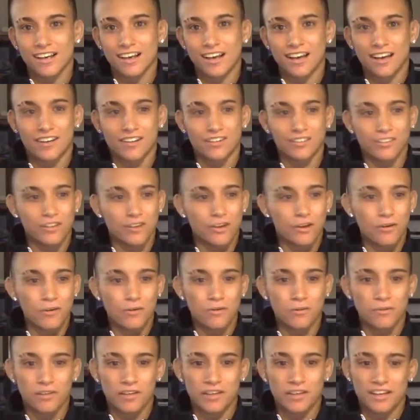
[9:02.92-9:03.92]
I don't know.
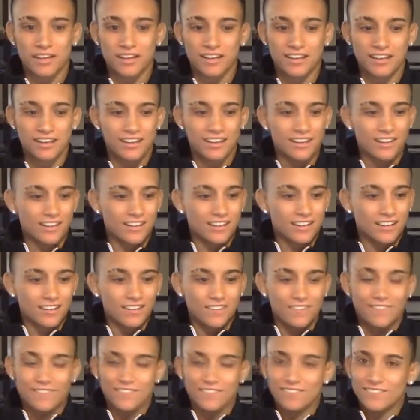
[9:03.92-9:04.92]
Like,
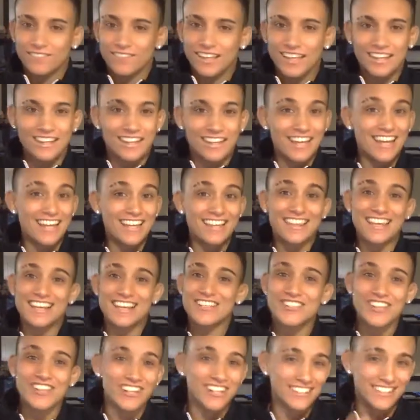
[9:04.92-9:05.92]
and they
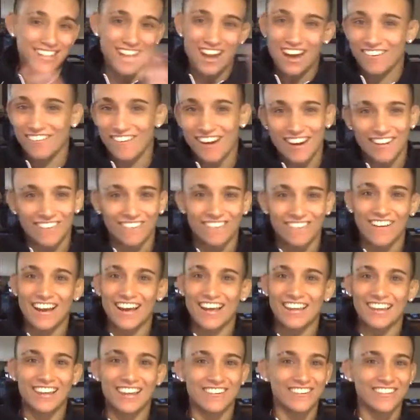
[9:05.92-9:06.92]
shut it down right
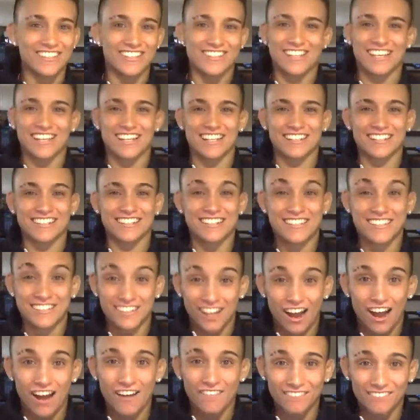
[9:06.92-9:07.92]
away. They were just like,
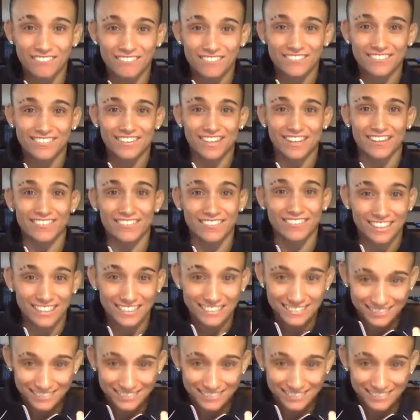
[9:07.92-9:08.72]
stop. They were like,